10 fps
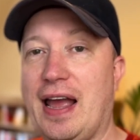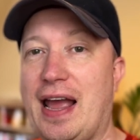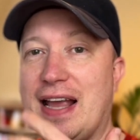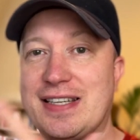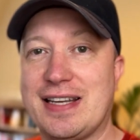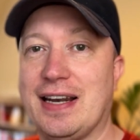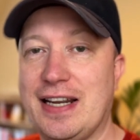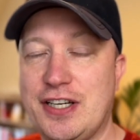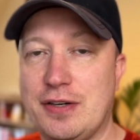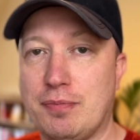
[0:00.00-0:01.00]

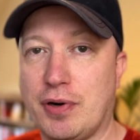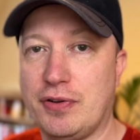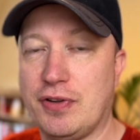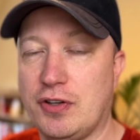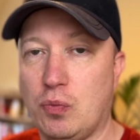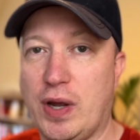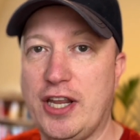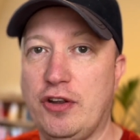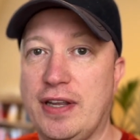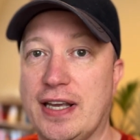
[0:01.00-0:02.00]
escalation process where
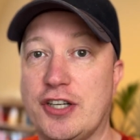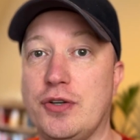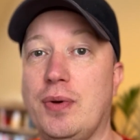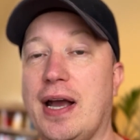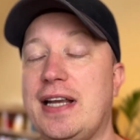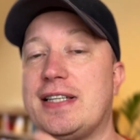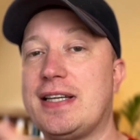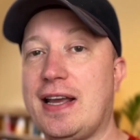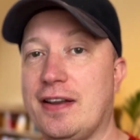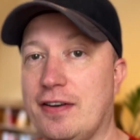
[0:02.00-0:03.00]
you can get to a
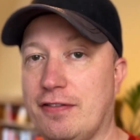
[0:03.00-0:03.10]
second